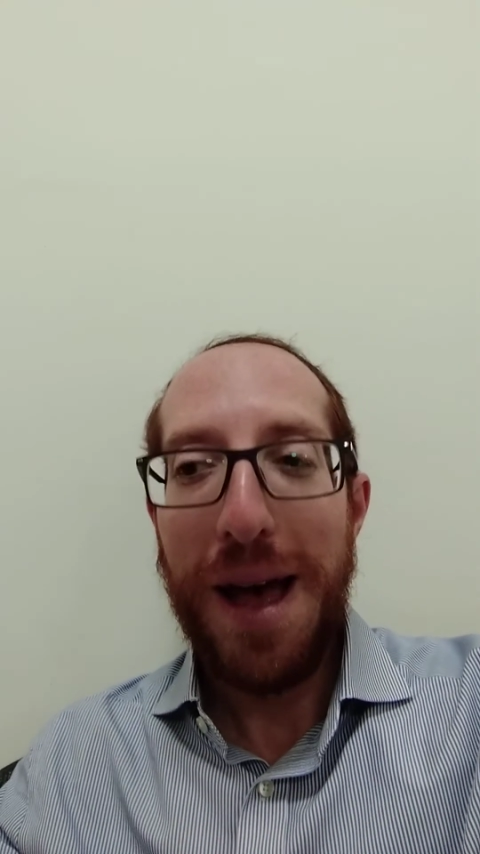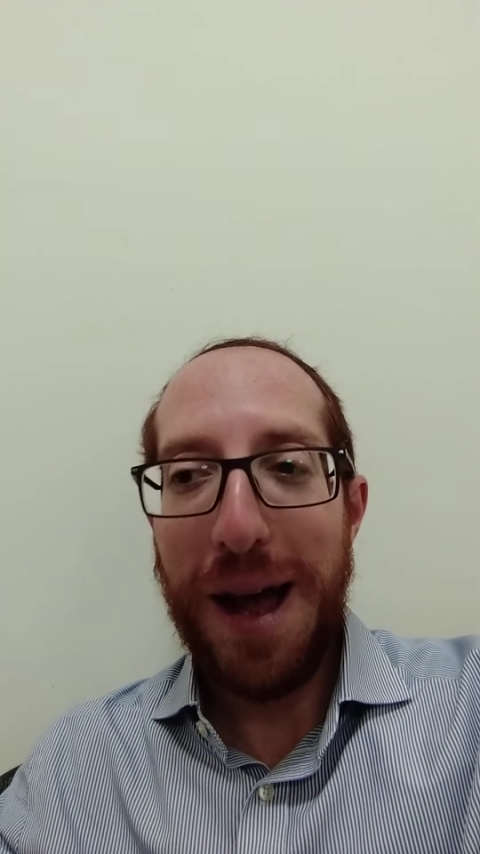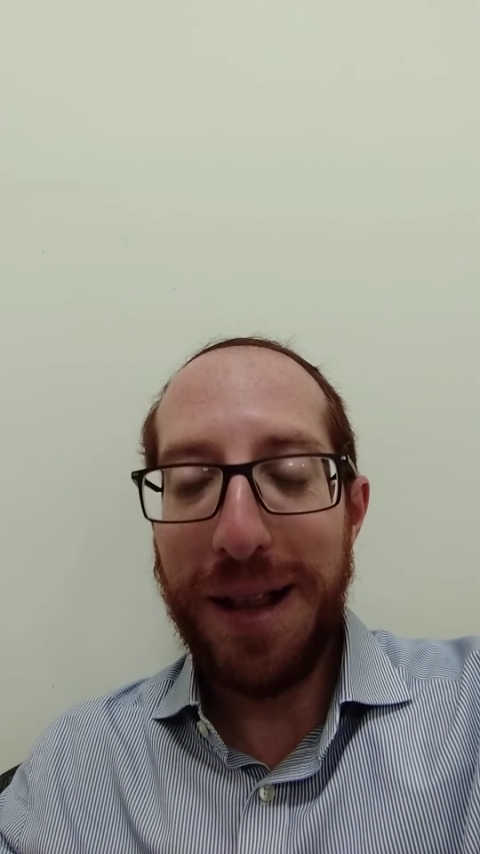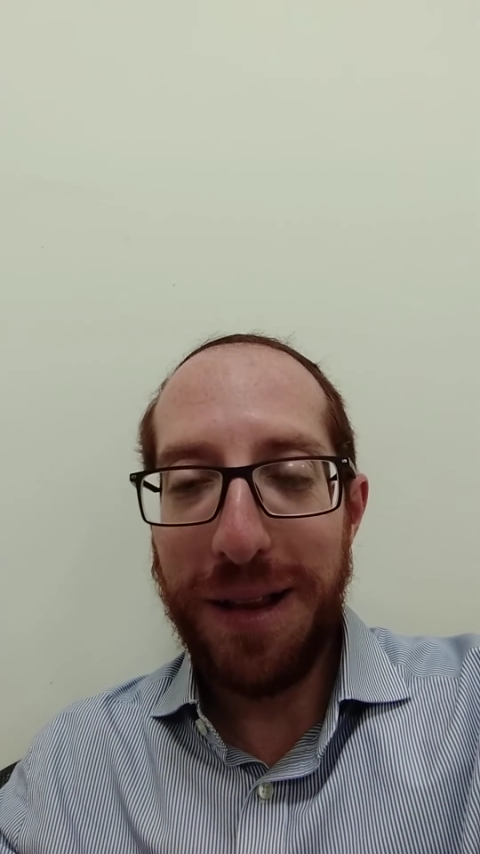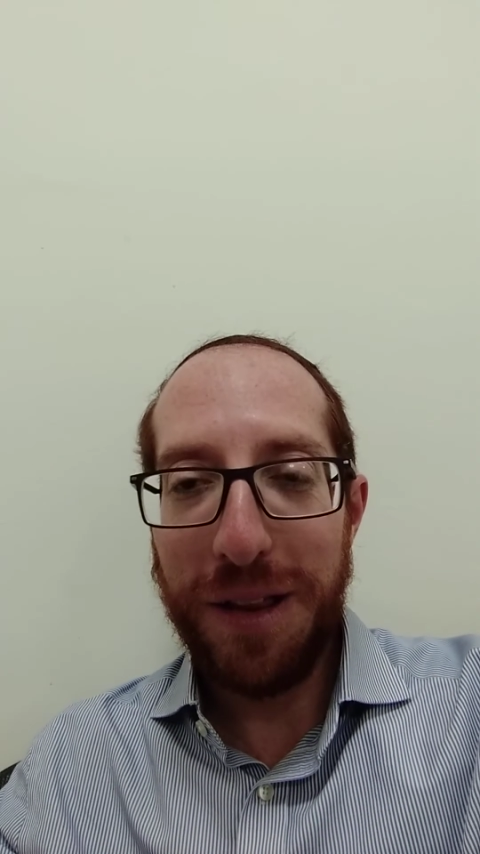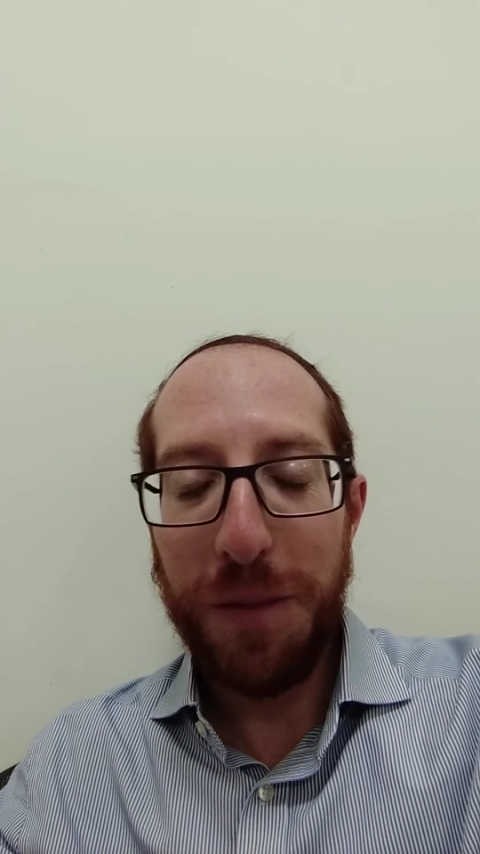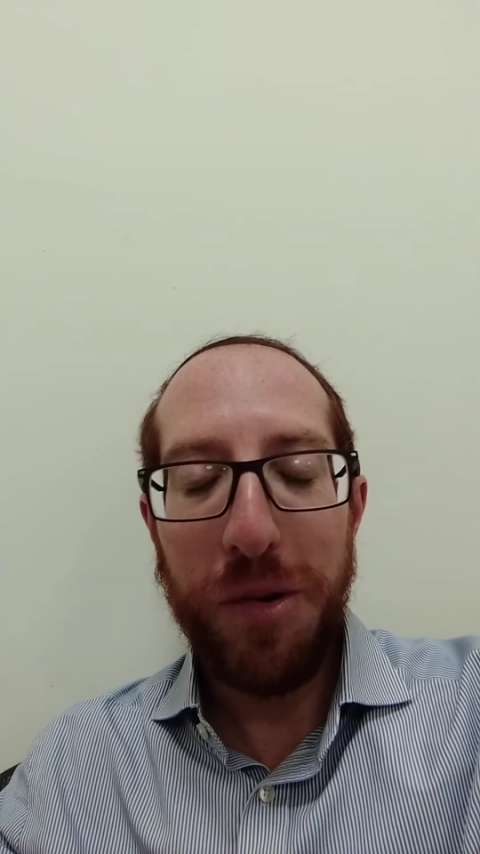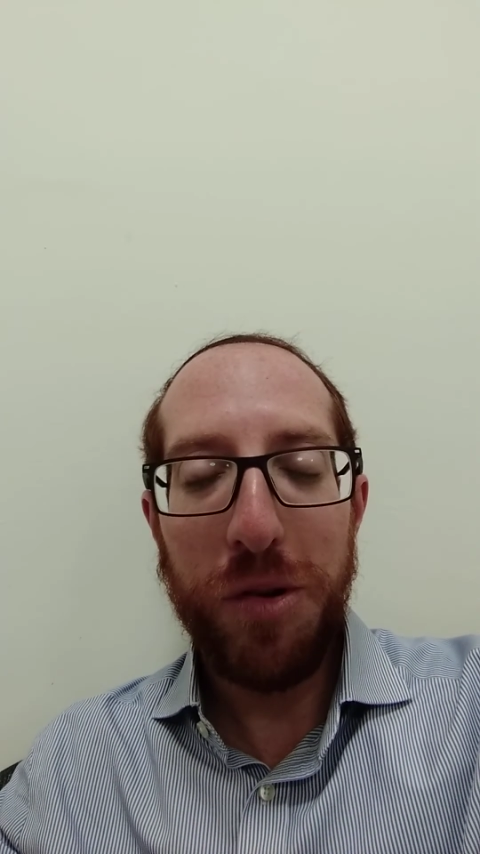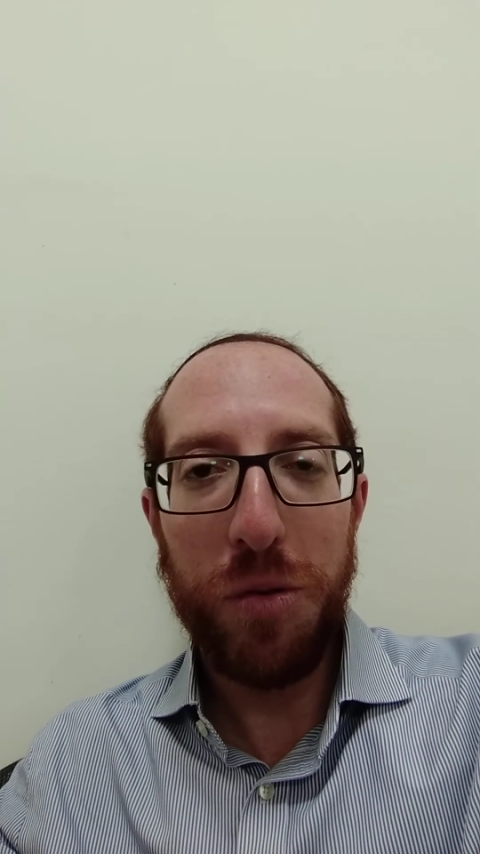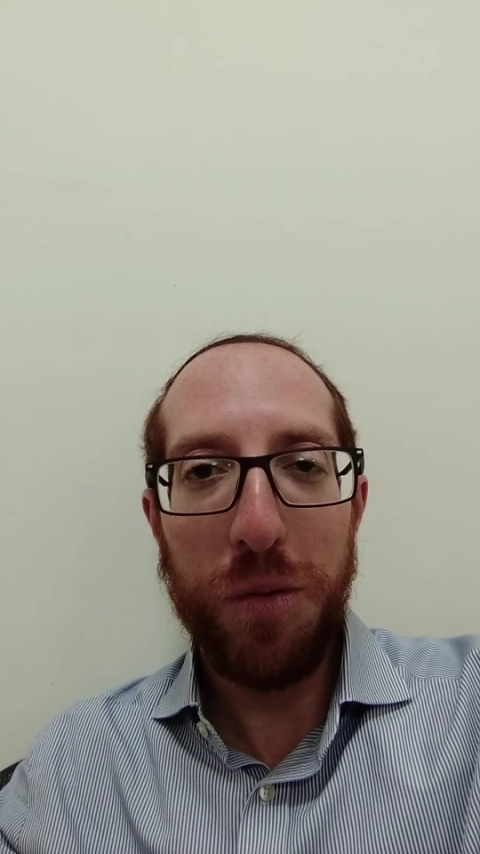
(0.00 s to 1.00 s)
and in a
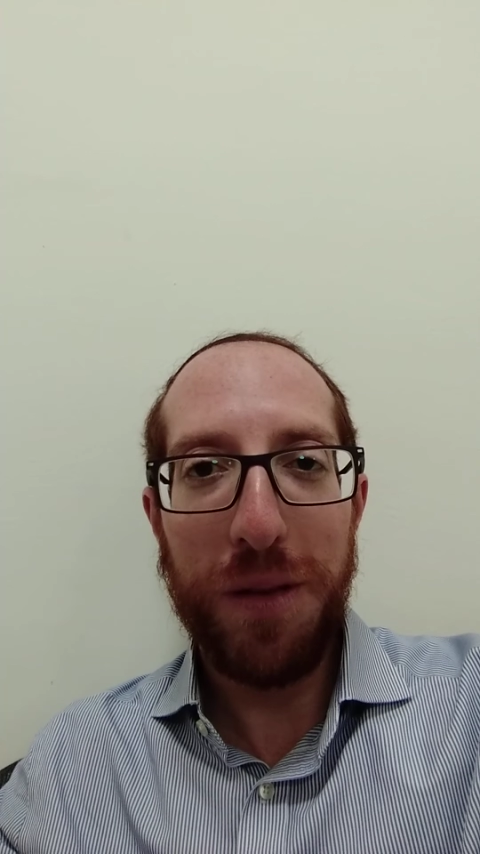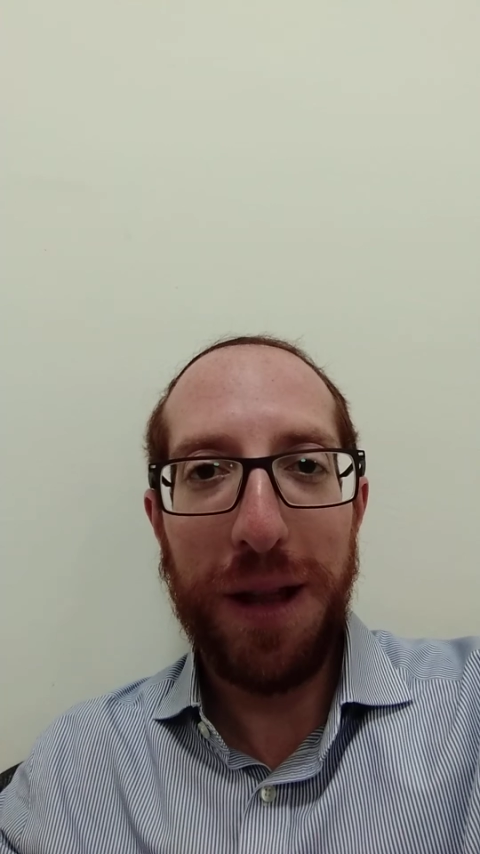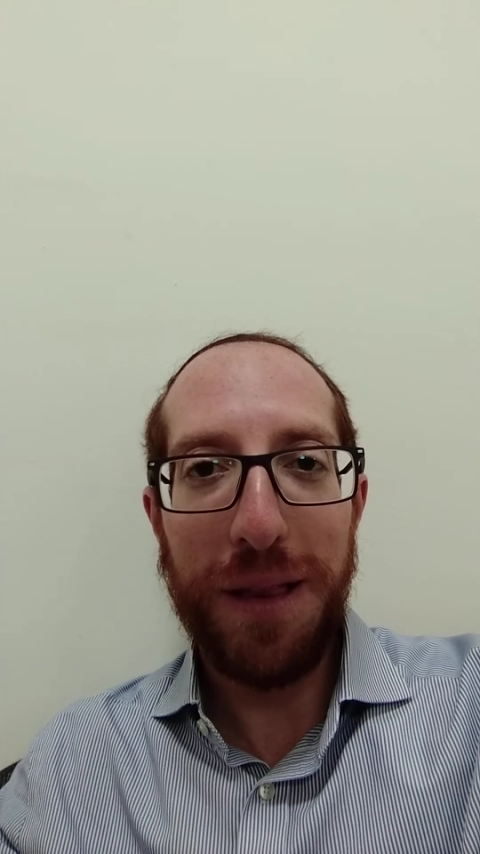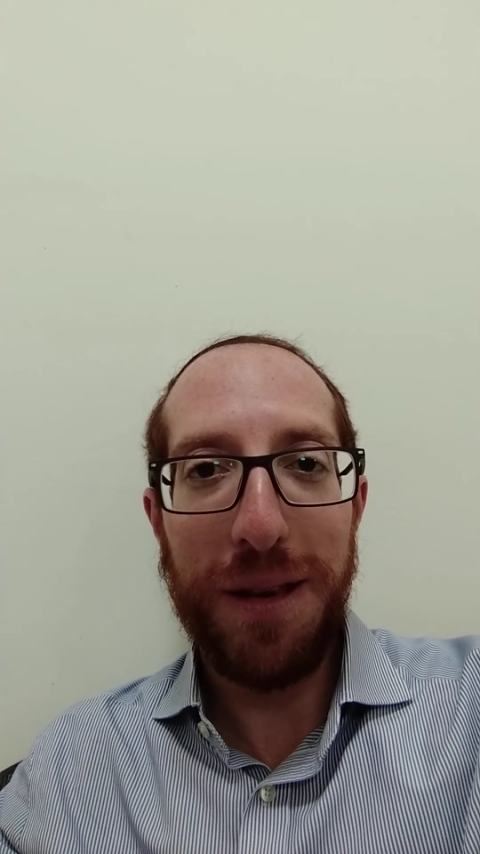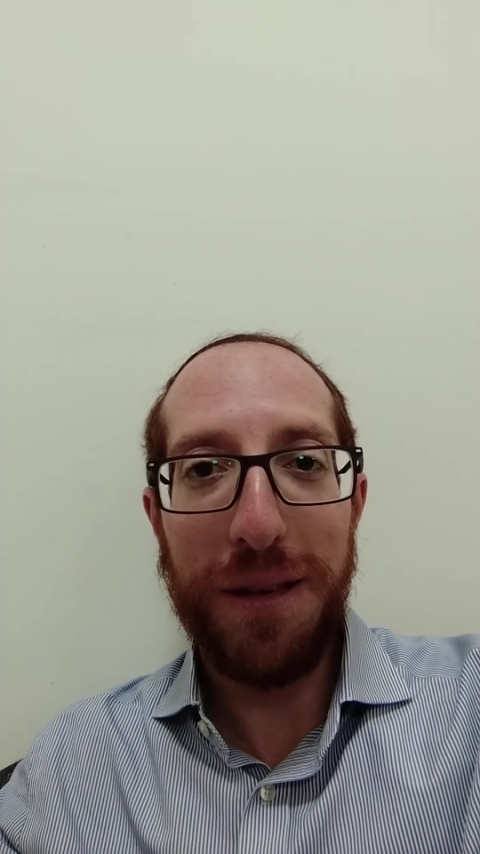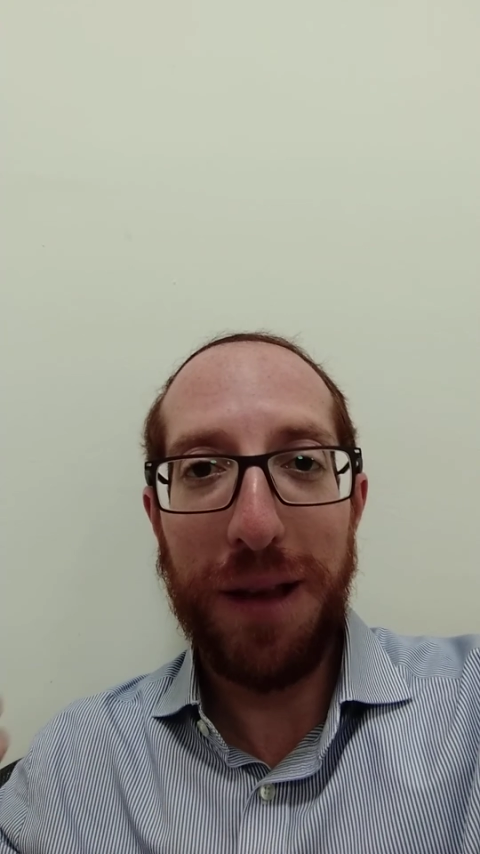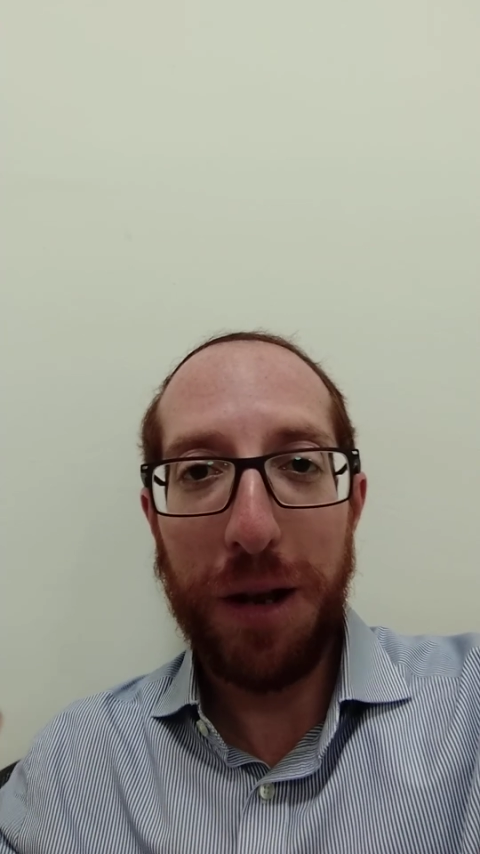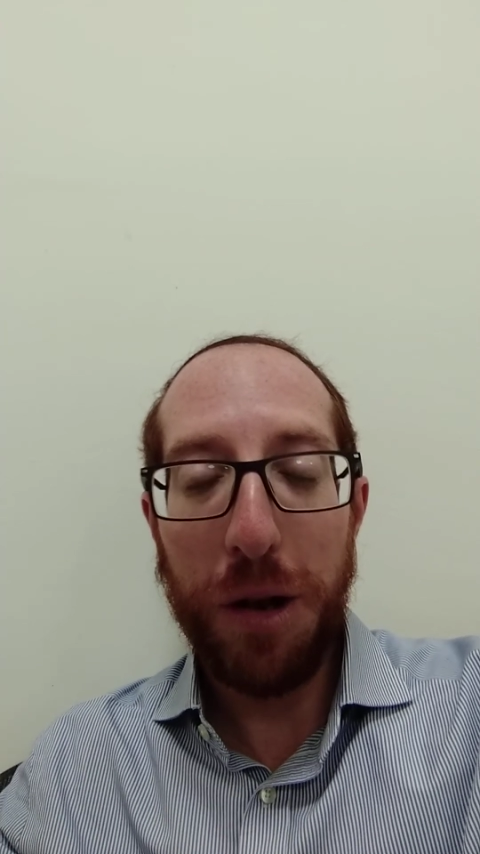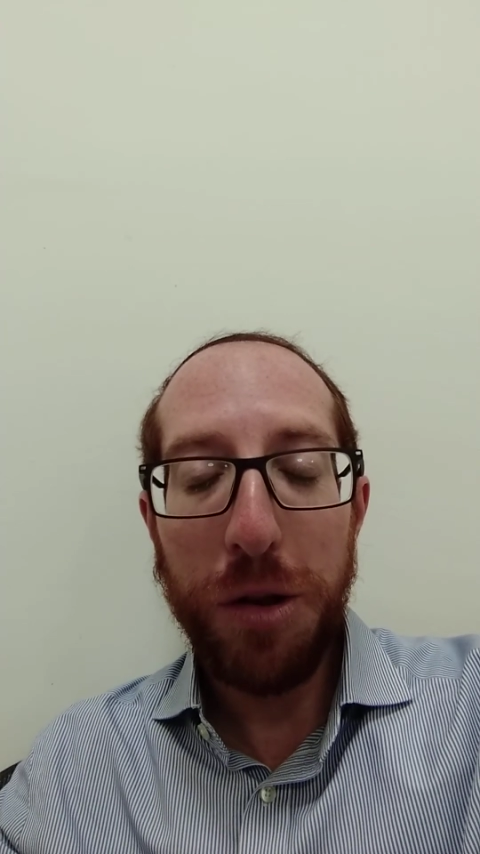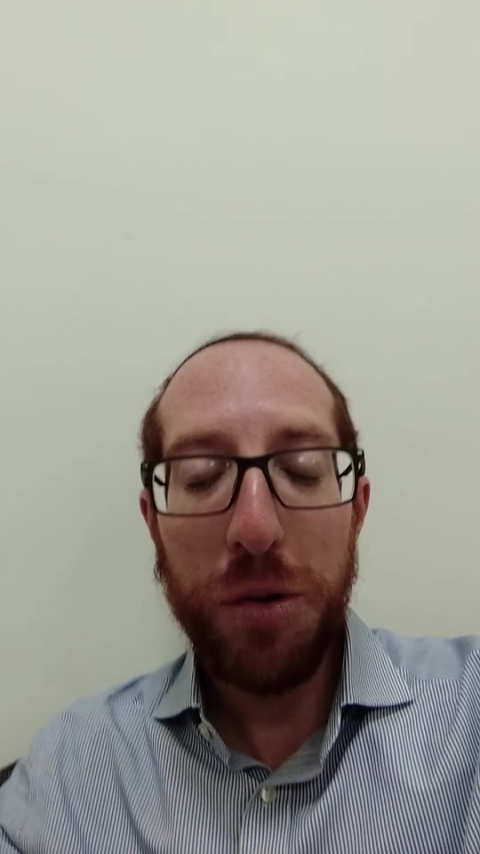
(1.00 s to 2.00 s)
spiritual sense, in a
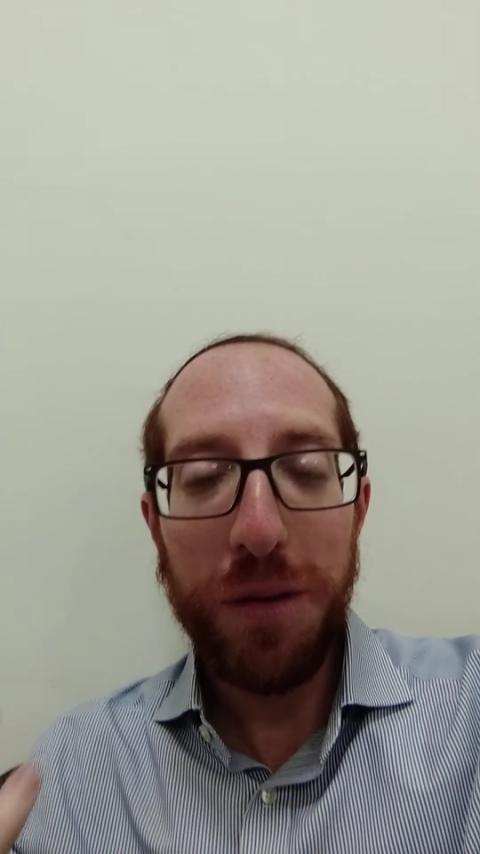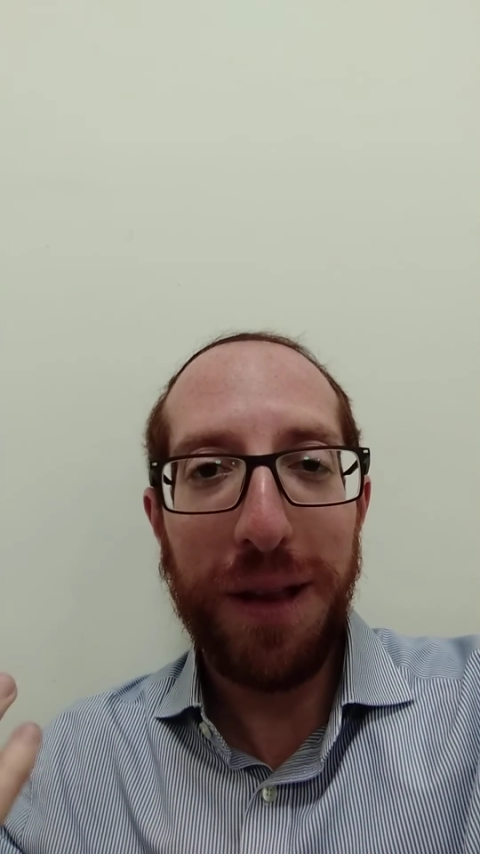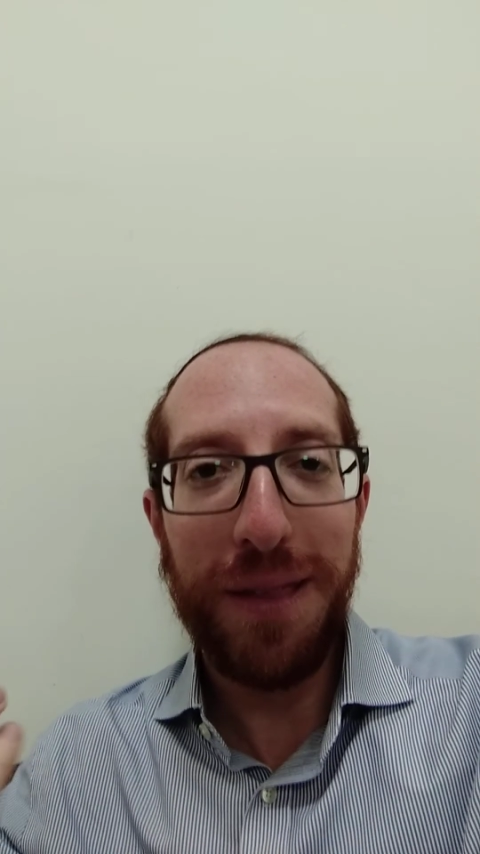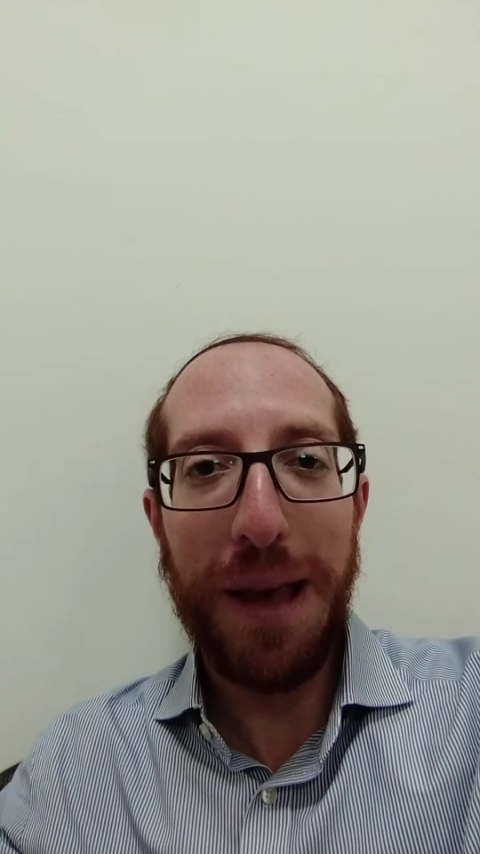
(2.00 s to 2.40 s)
psychological sense,